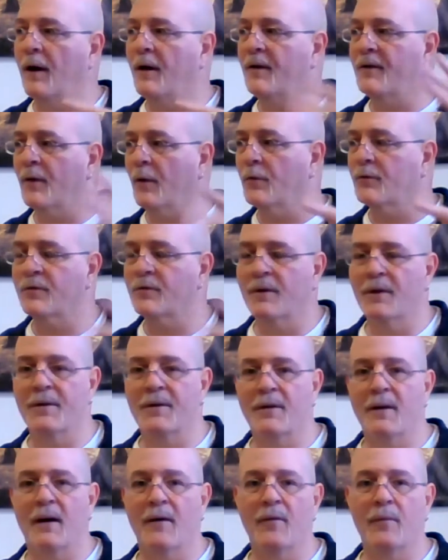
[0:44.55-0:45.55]
socialist
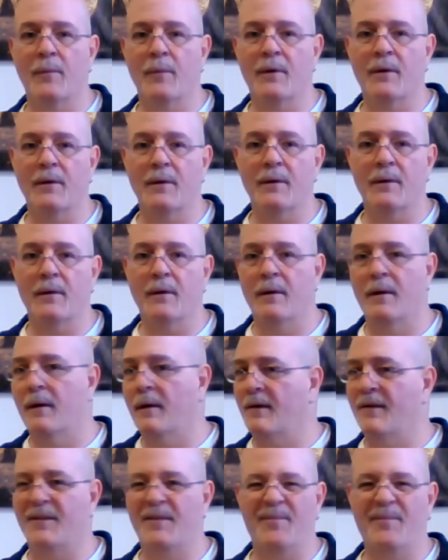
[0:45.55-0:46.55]
government
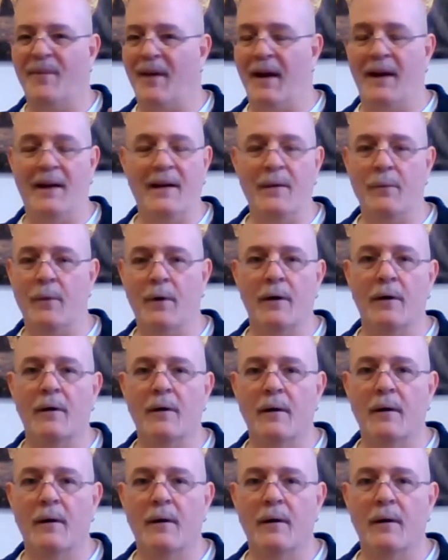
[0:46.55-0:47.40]
anywhere.